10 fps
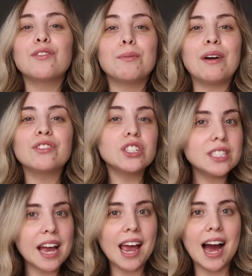for my first
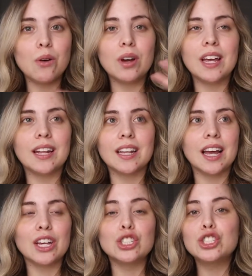night out in
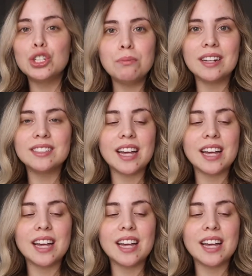like two months.